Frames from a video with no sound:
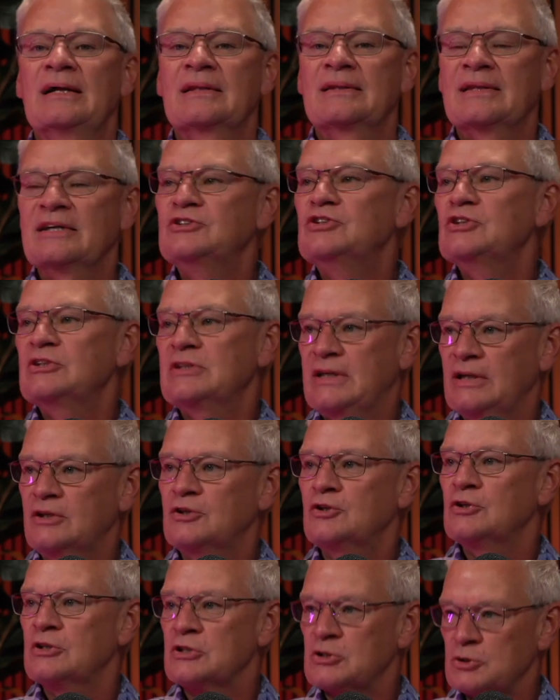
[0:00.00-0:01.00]
let's just get
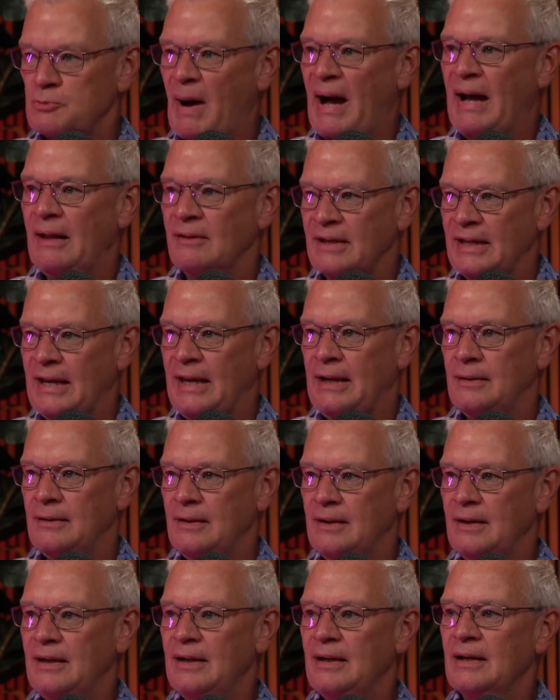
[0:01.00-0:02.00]
to the smile again,
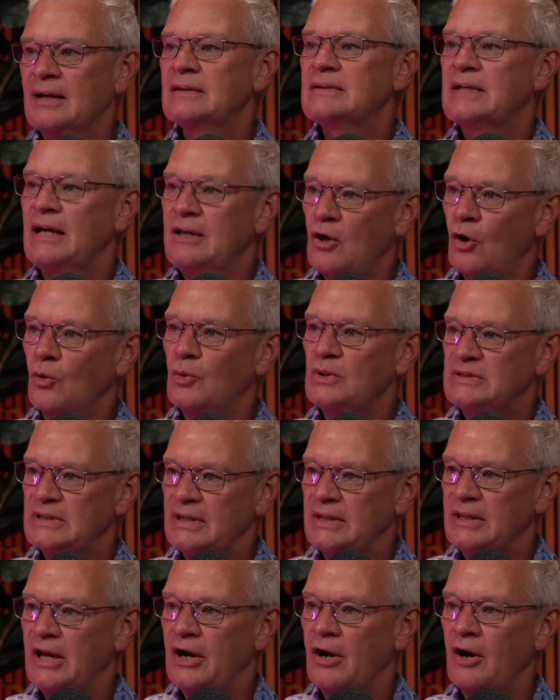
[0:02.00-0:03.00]
because I know it's
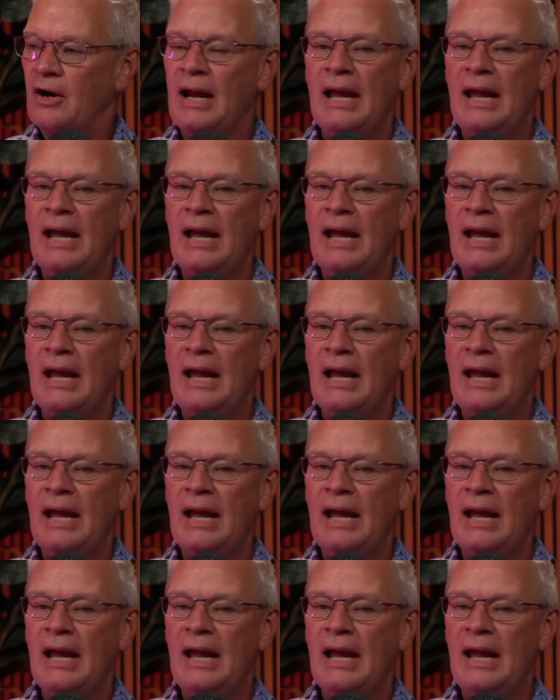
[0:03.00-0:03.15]
in there.